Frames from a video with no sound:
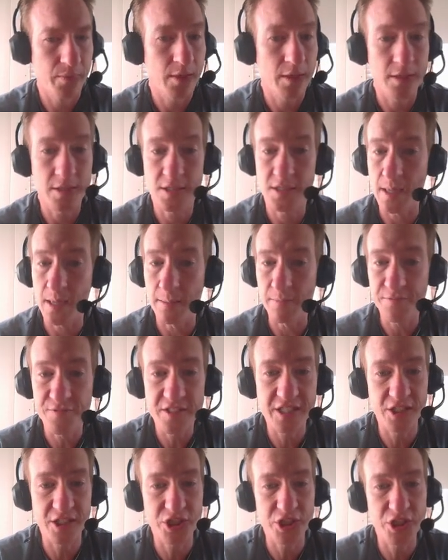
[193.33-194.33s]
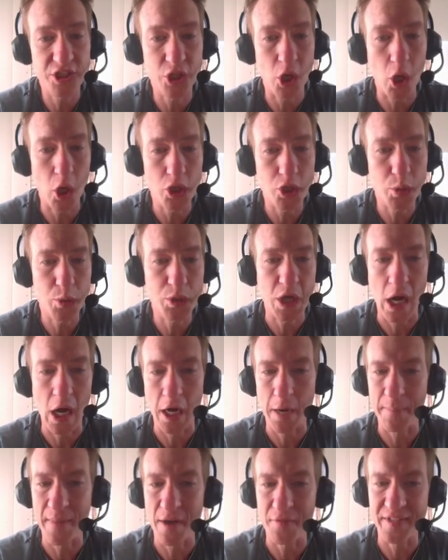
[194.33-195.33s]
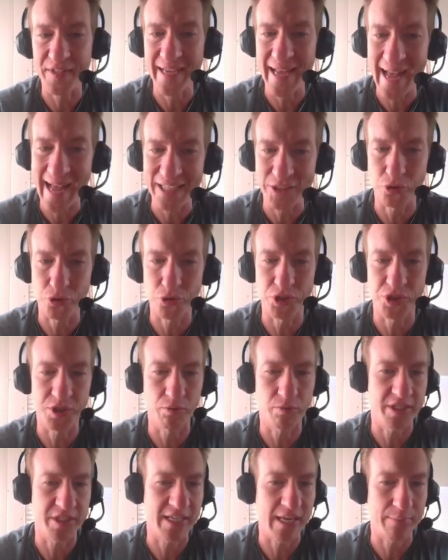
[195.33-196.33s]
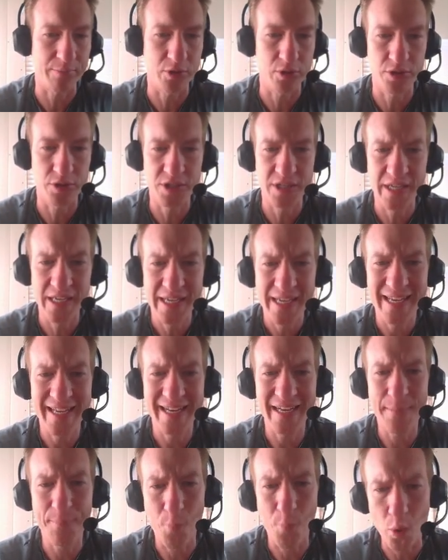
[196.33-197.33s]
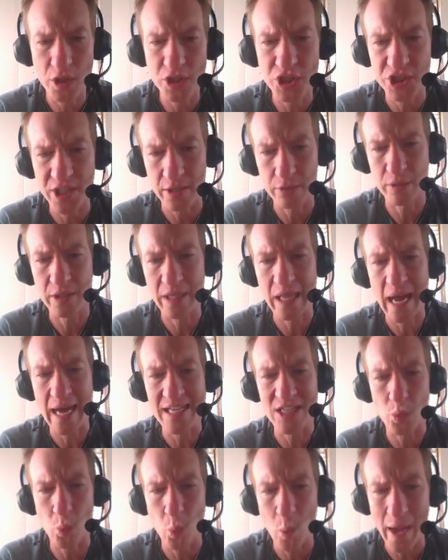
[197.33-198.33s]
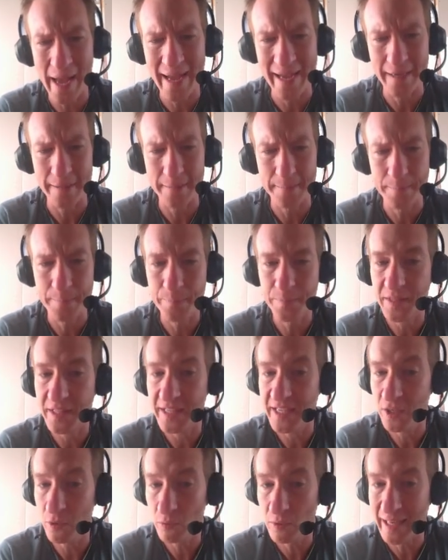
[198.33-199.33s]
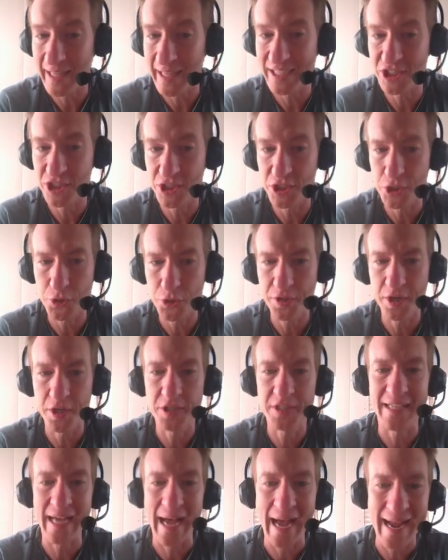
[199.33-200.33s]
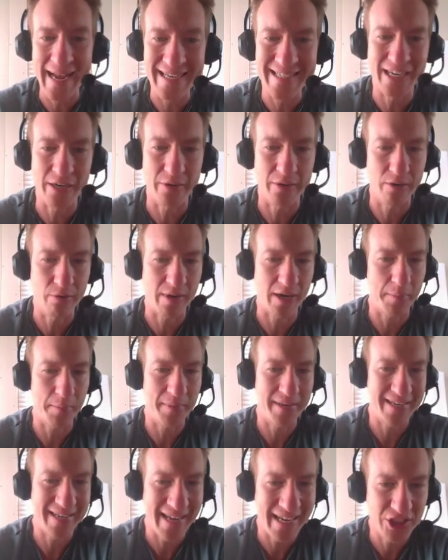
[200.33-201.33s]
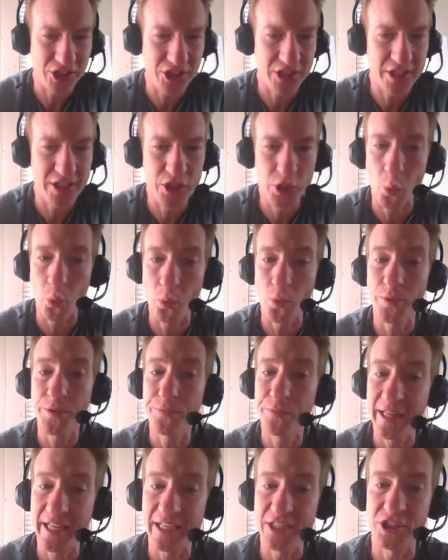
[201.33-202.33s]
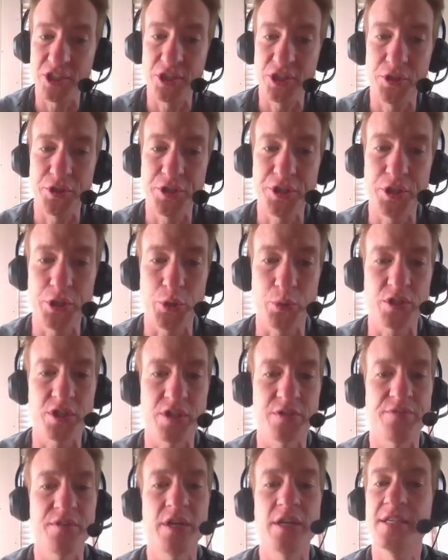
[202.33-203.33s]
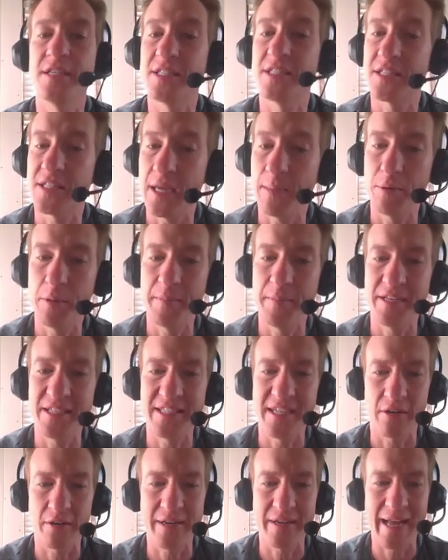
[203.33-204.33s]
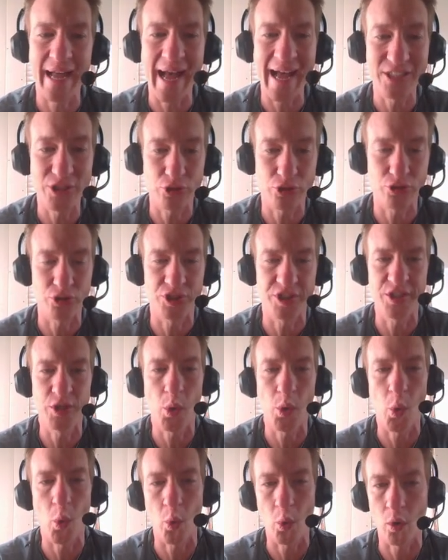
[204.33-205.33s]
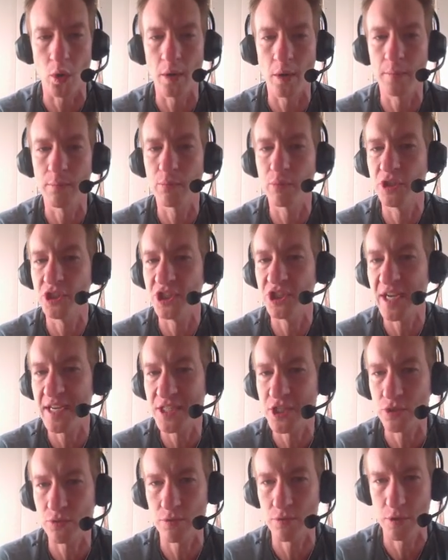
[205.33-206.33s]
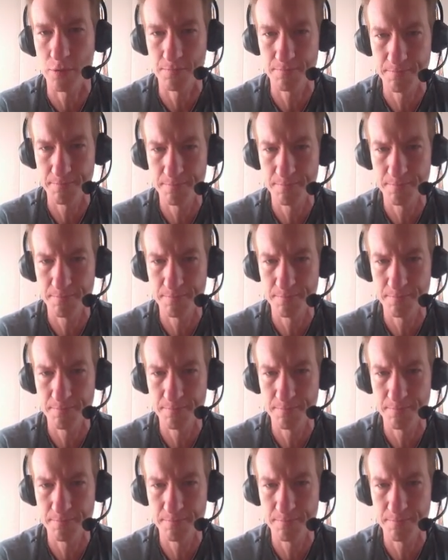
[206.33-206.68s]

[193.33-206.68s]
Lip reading: Some physicians also talk about the estrogen receptors in a more generalized way, in relation to their dietary recommendations or in relation to the use of supplementary estrogen or progesterone.